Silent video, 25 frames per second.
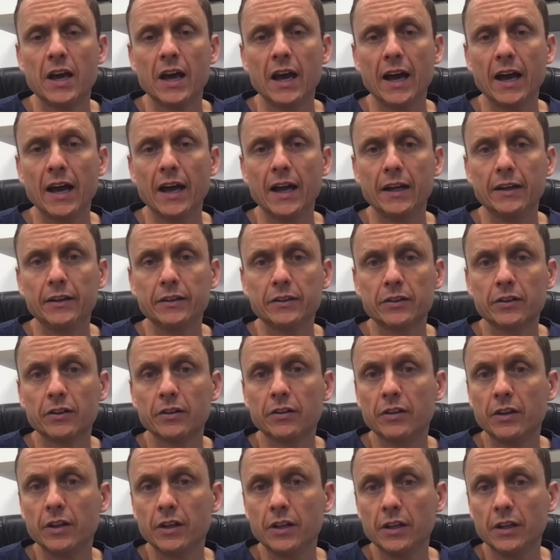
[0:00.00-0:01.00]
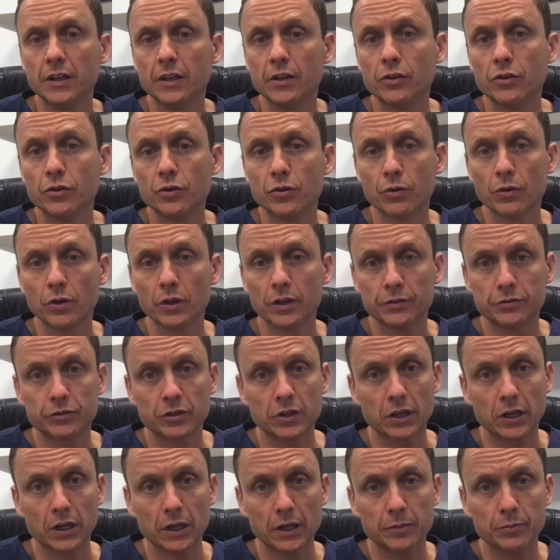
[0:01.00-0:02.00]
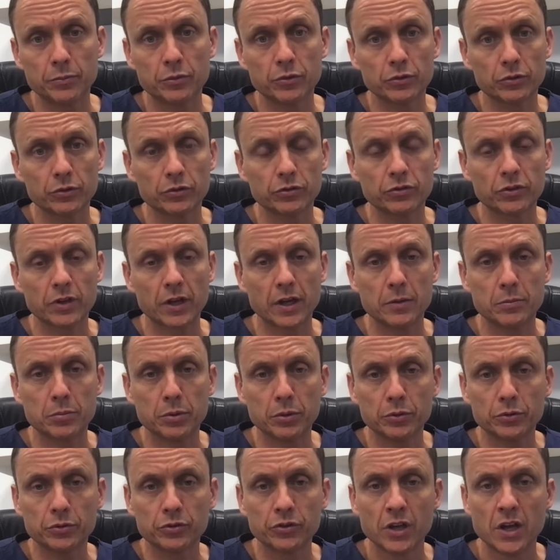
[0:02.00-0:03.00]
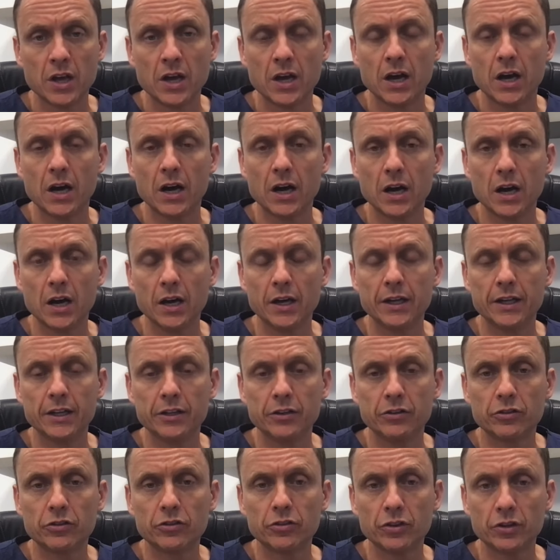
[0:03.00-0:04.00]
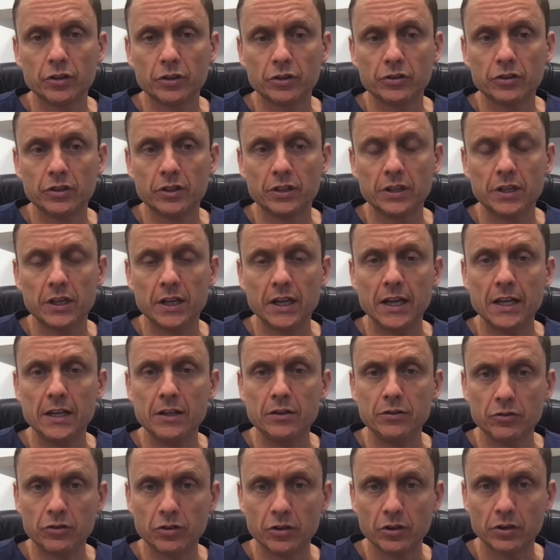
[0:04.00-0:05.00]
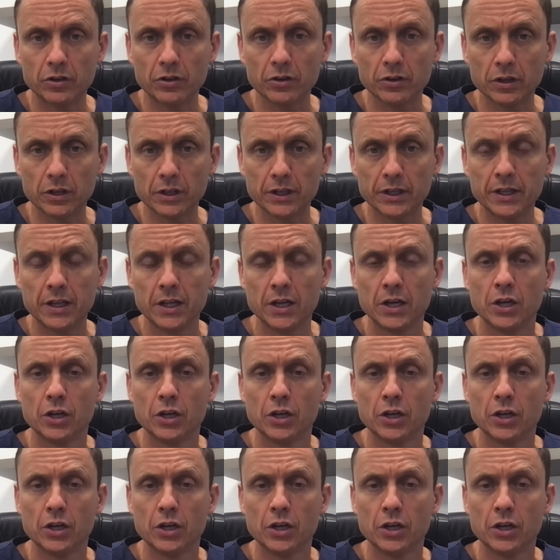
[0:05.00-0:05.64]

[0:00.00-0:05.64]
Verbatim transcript: and the urolift clips or staples are inserted internally